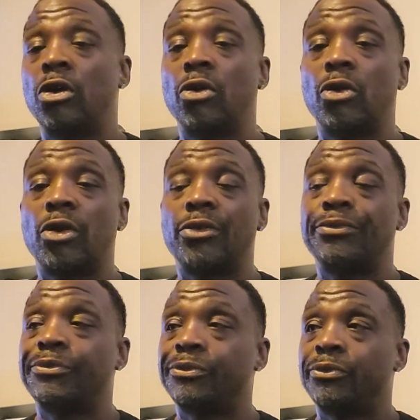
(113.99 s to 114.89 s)
or
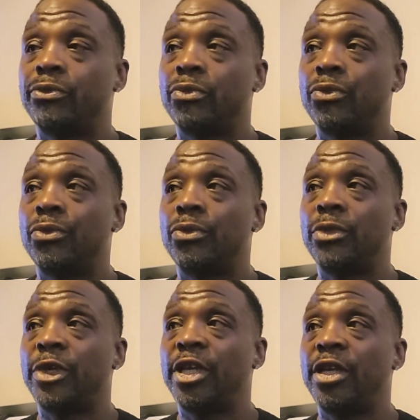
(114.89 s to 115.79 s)

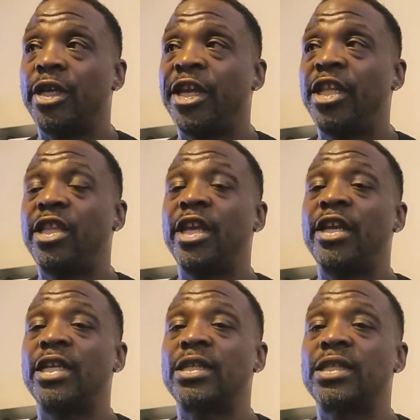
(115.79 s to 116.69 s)

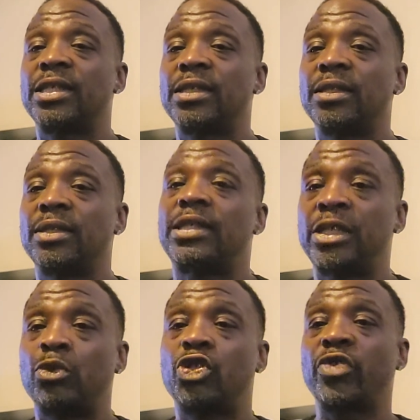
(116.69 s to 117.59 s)
anything that's
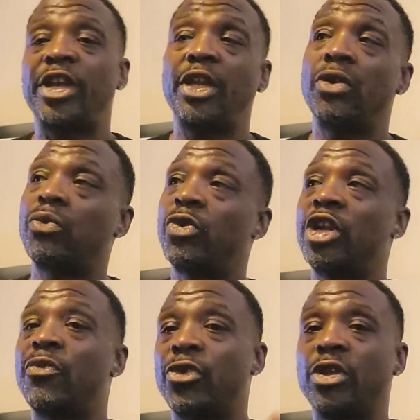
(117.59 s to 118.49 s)
silk screening or
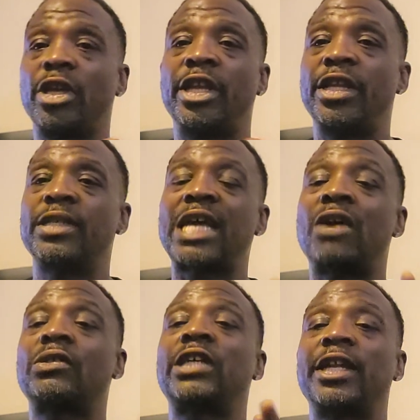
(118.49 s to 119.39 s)
whatever it is
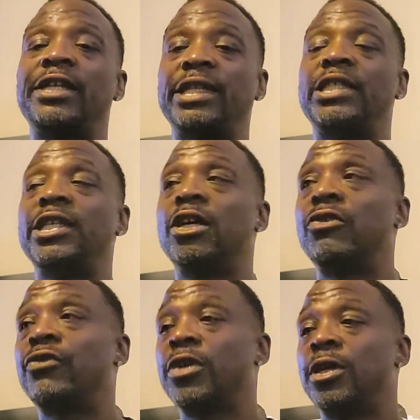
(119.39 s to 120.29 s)
outside of DTF,
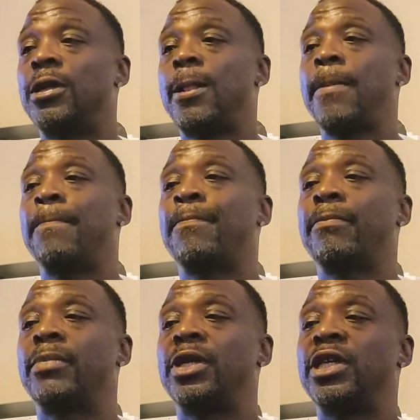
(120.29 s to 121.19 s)

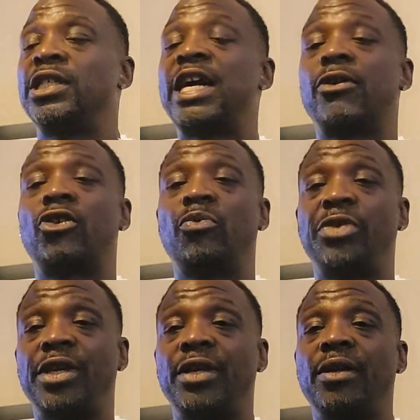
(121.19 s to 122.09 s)
it's not going to
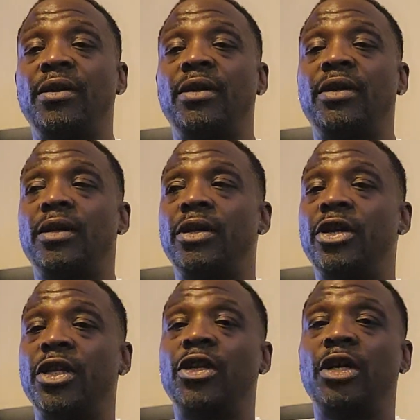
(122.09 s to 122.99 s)
be
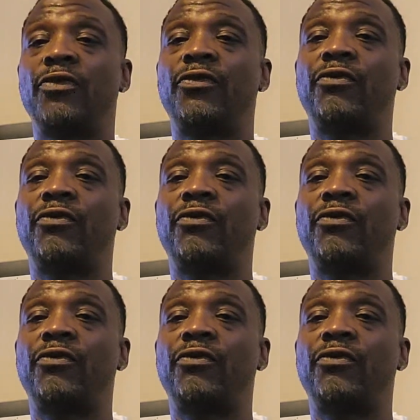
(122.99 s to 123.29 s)
good enough